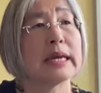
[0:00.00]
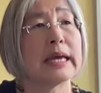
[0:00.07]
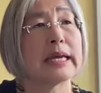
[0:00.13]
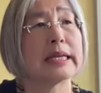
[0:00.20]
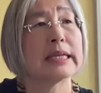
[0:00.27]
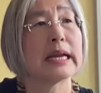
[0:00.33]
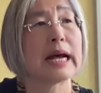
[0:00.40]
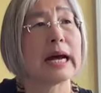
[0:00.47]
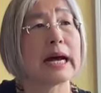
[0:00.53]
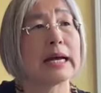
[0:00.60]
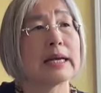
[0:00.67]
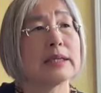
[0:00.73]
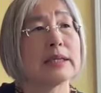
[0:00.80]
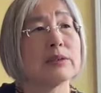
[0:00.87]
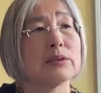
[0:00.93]
then
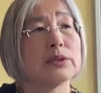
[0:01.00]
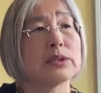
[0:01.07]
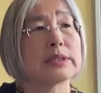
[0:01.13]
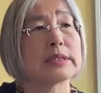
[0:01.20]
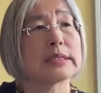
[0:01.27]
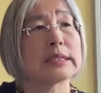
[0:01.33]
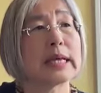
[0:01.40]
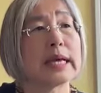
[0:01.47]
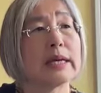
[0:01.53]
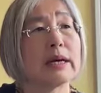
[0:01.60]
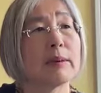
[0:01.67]
I would say